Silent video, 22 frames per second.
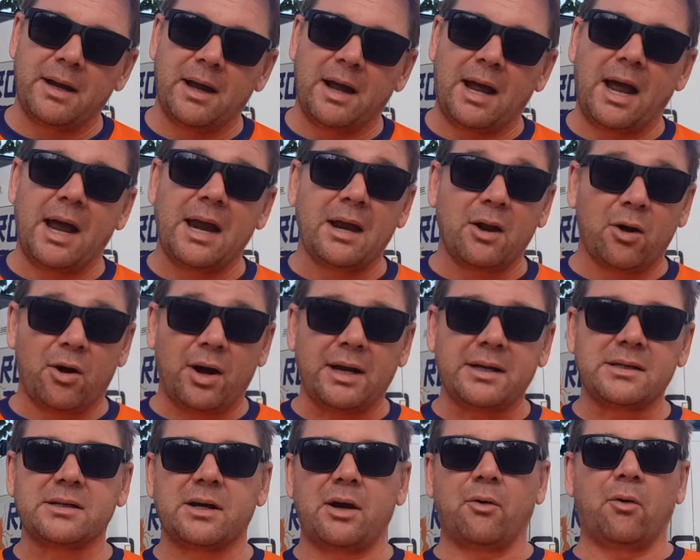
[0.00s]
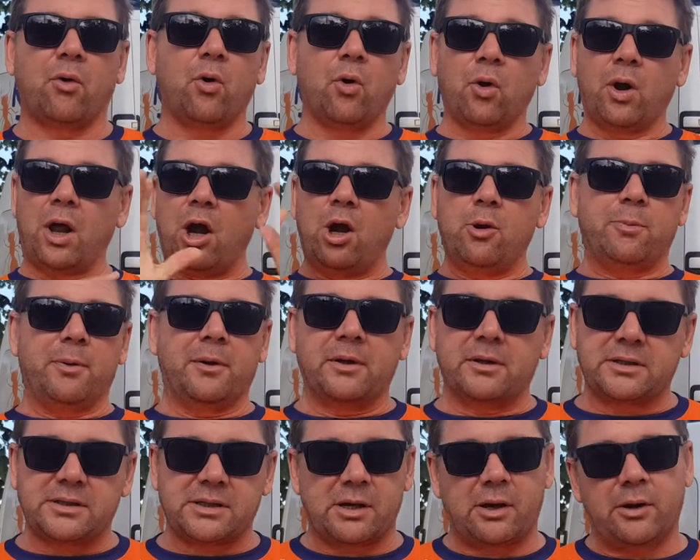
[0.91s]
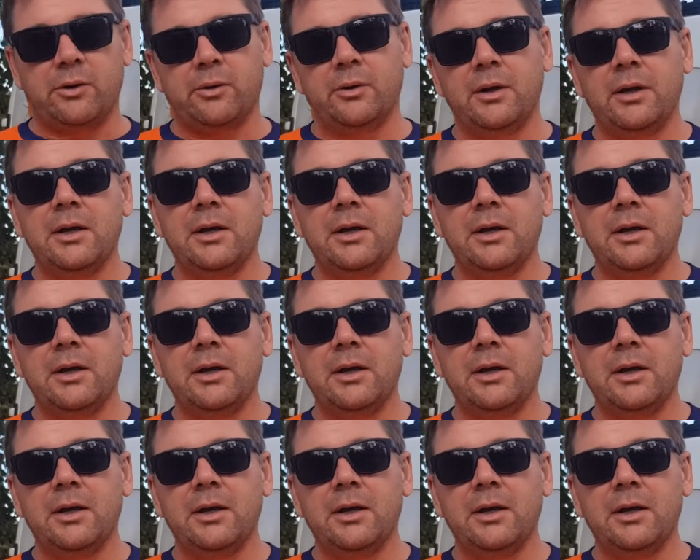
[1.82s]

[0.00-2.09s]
A-lines are all open, so